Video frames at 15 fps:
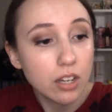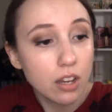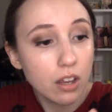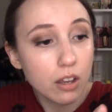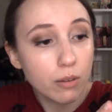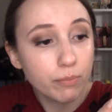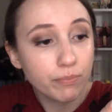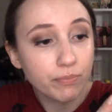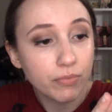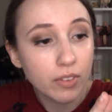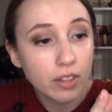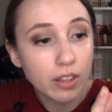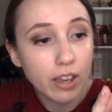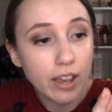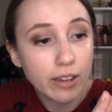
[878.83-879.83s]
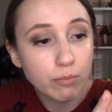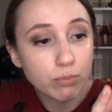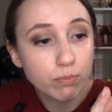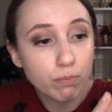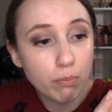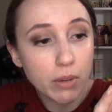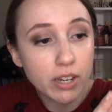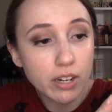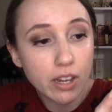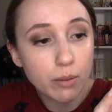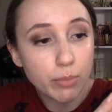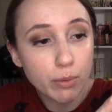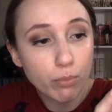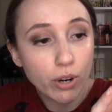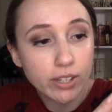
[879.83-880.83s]
I might not
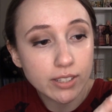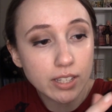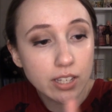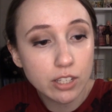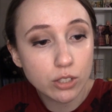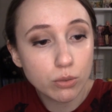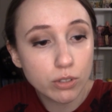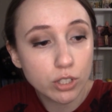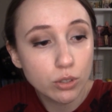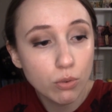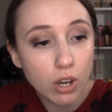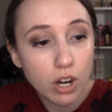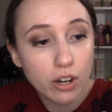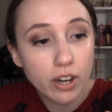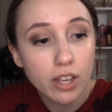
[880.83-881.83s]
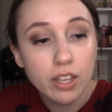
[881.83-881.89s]
be pressing into it too hard.